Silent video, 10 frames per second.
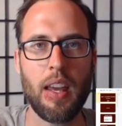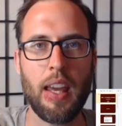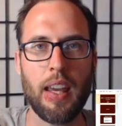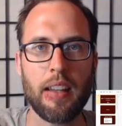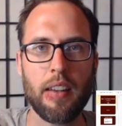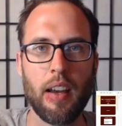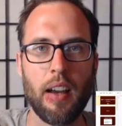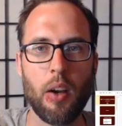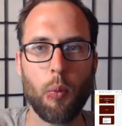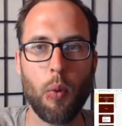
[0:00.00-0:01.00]
And
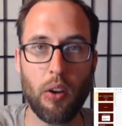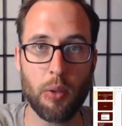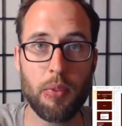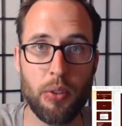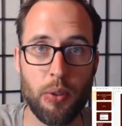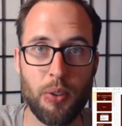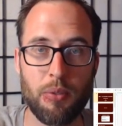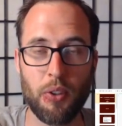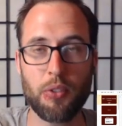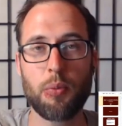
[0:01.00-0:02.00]
welcome to the
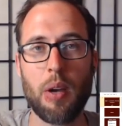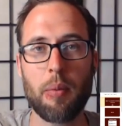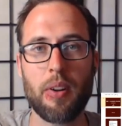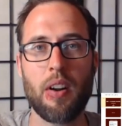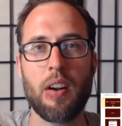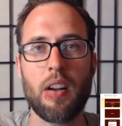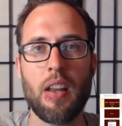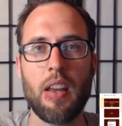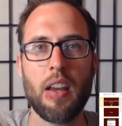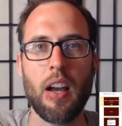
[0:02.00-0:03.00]
first webinar.
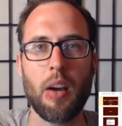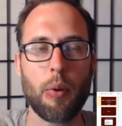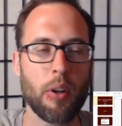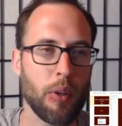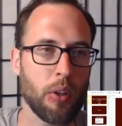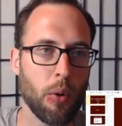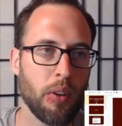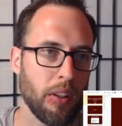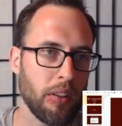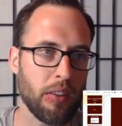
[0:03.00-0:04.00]
We're going to
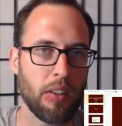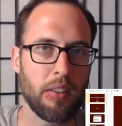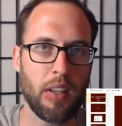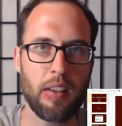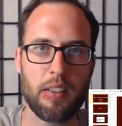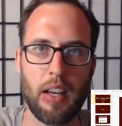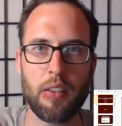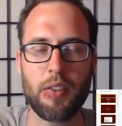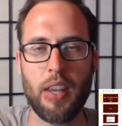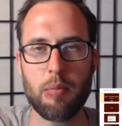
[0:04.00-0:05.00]
record this, send this out
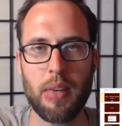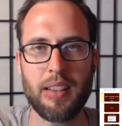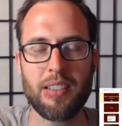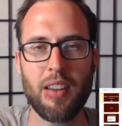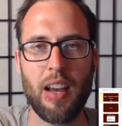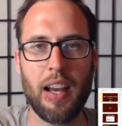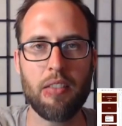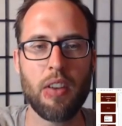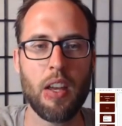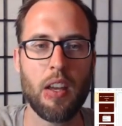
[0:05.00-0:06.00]
if you can't make this
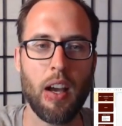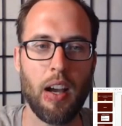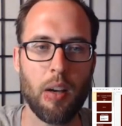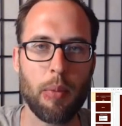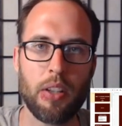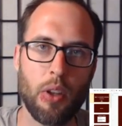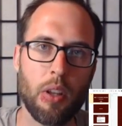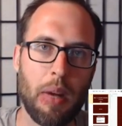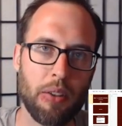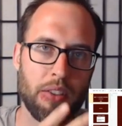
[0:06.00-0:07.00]
live, but it's all
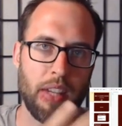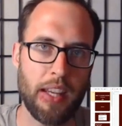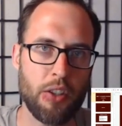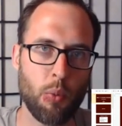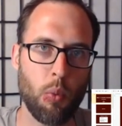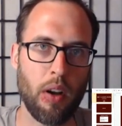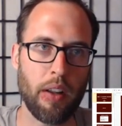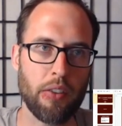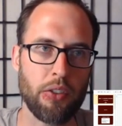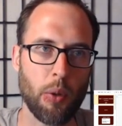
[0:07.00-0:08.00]
about stage
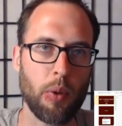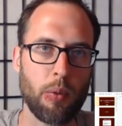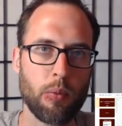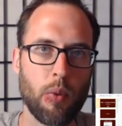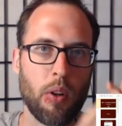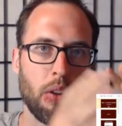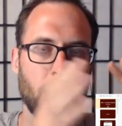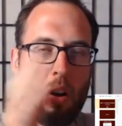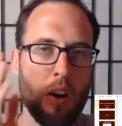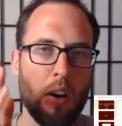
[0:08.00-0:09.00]
one. So we wrote a
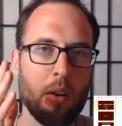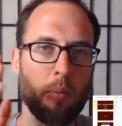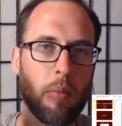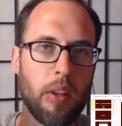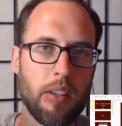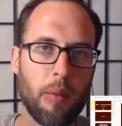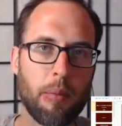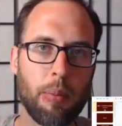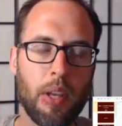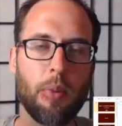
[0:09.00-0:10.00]
long,
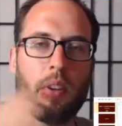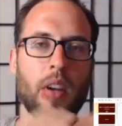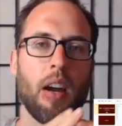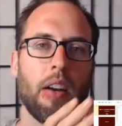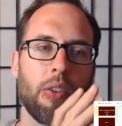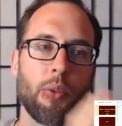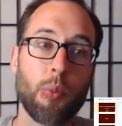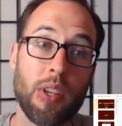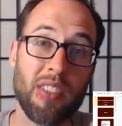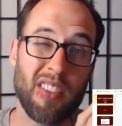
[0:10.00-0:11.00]
in-depth playbook on
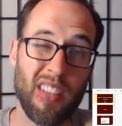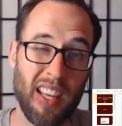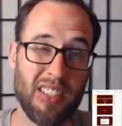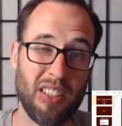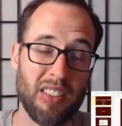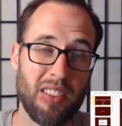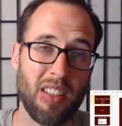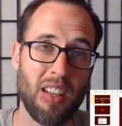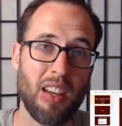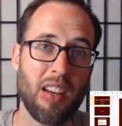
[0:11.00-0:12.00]
3
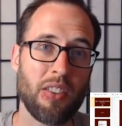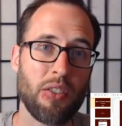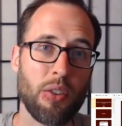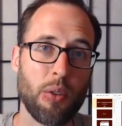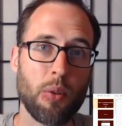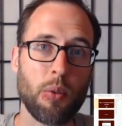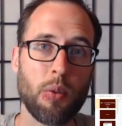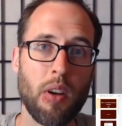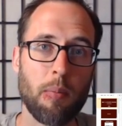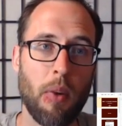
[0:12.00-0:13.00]
stages
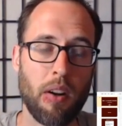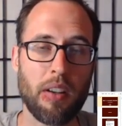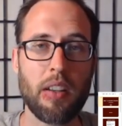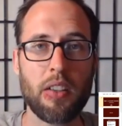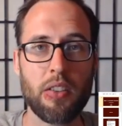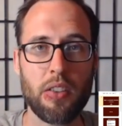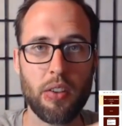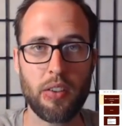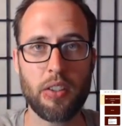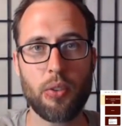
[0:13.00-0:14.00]
to marketing
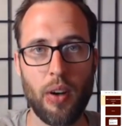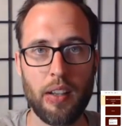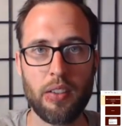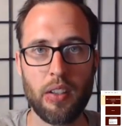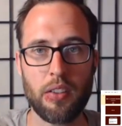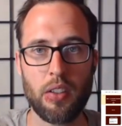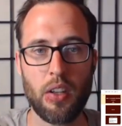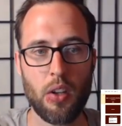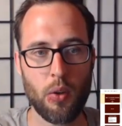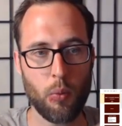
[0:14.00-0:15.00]
during this crisis.
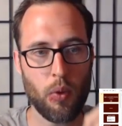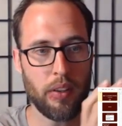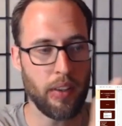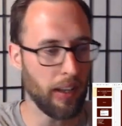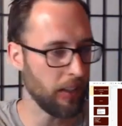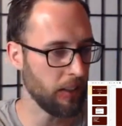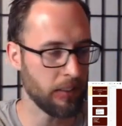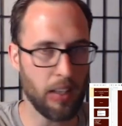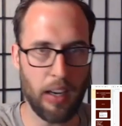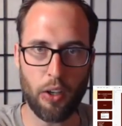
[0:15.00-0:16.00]
One that
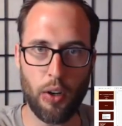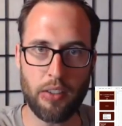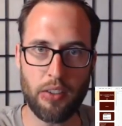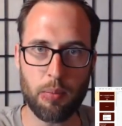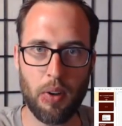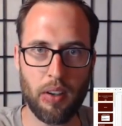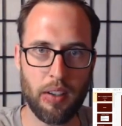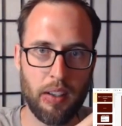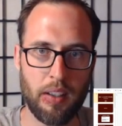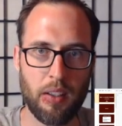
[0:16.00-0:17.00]
is kind of crisis
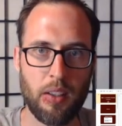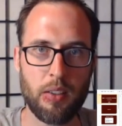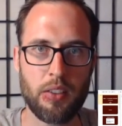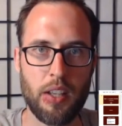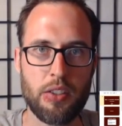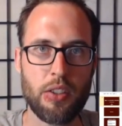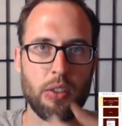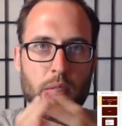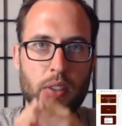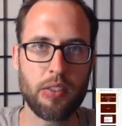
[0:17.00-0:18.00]
marketing, stage
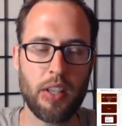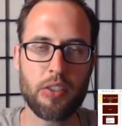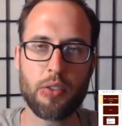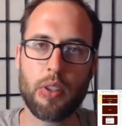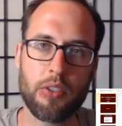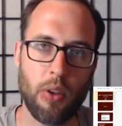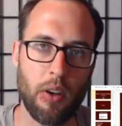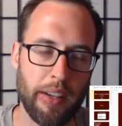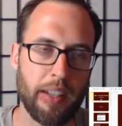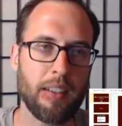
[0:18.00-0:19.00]
2, and then stage 3. So
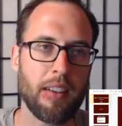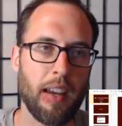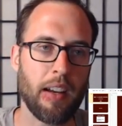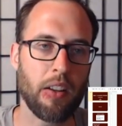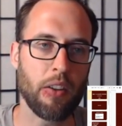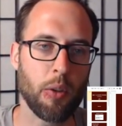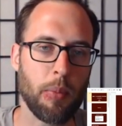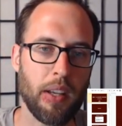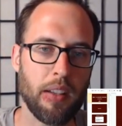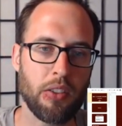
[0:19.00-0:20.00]
I'll get into that a little
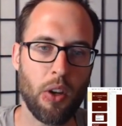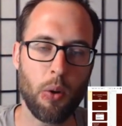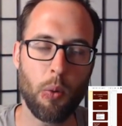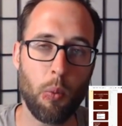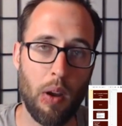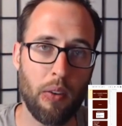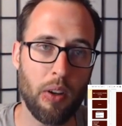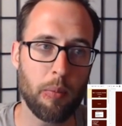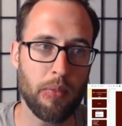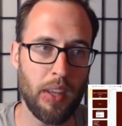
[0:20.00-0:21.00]
bit. So
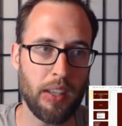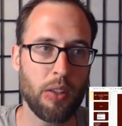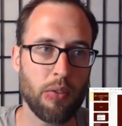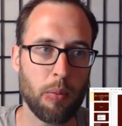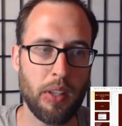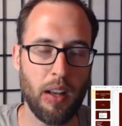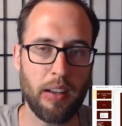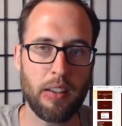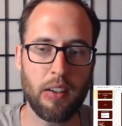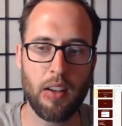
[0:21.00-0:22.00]
welcome. Thank you for being
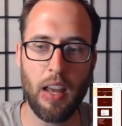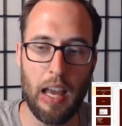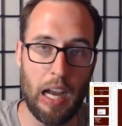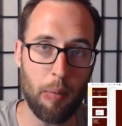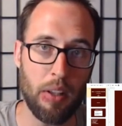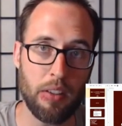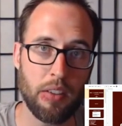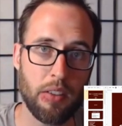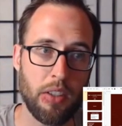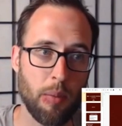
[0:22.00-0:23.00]
on here. I'm going
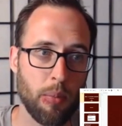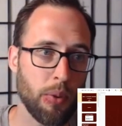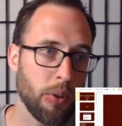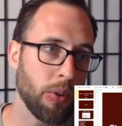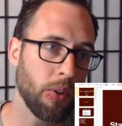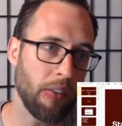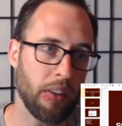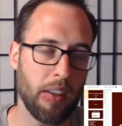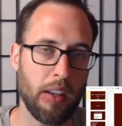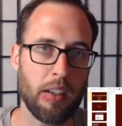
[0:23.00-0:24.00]
to zip through
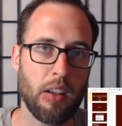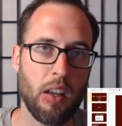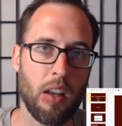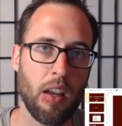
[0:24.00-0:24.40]
everything.